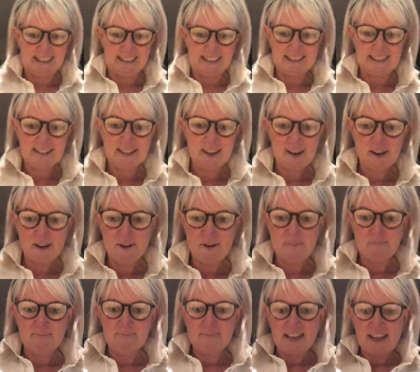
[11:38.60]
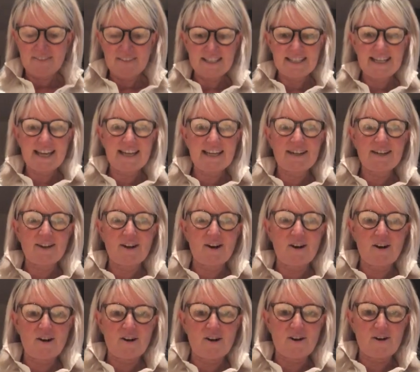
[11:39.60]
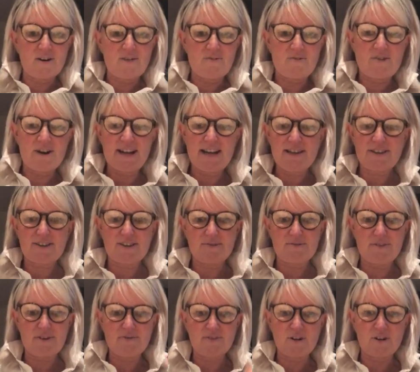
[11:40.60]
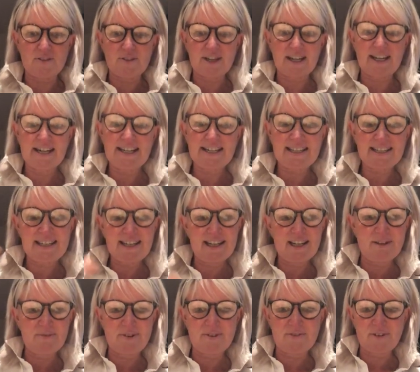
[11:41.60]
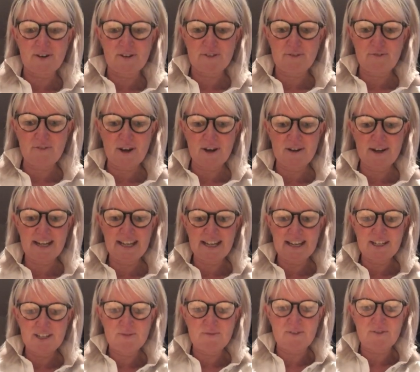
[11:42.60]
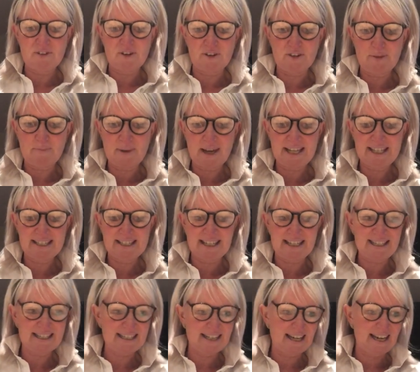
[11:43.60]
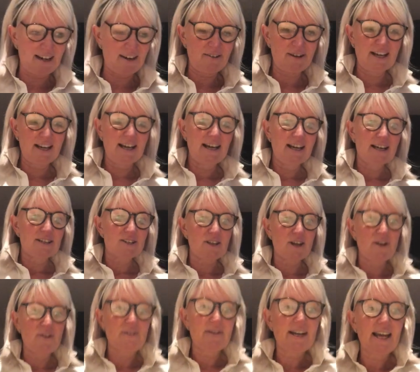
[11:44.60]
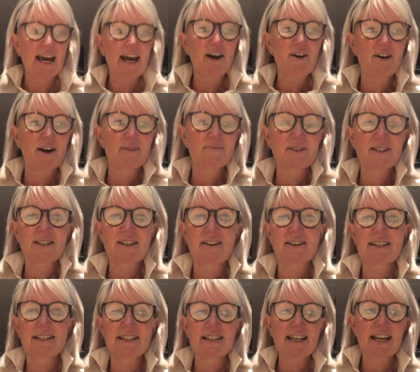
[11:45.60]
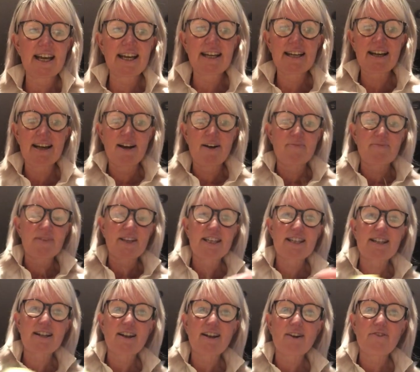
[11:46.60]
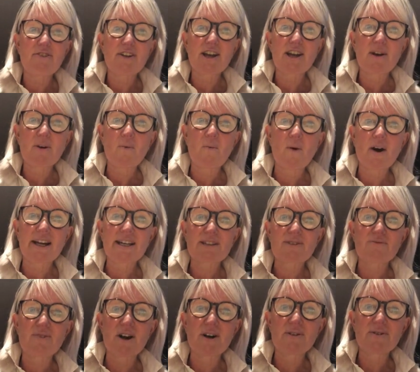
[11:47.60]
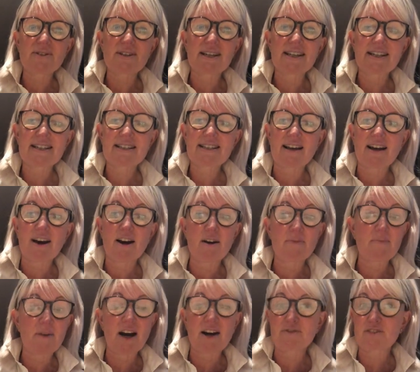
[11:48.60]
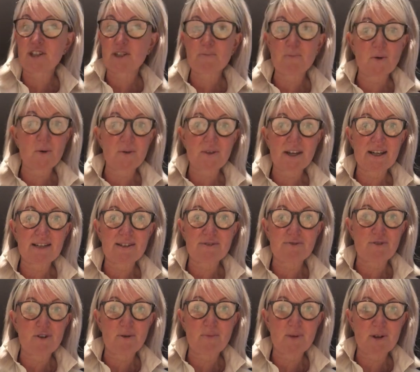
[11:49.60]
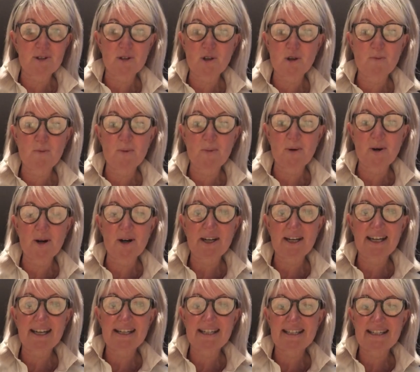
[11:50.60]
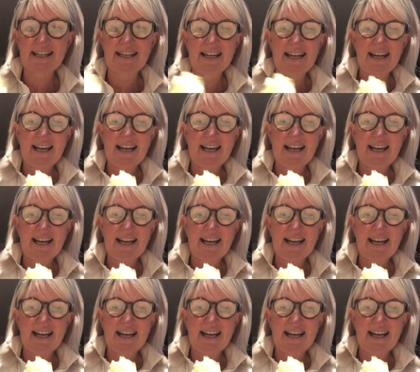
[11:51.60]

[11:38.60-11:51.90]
So, having taken our wreath, we've got the glitter, we've got the foliage, we've got the basics now. So now I'm just going to take these lovely white roses. I've just bought these from a supermarket,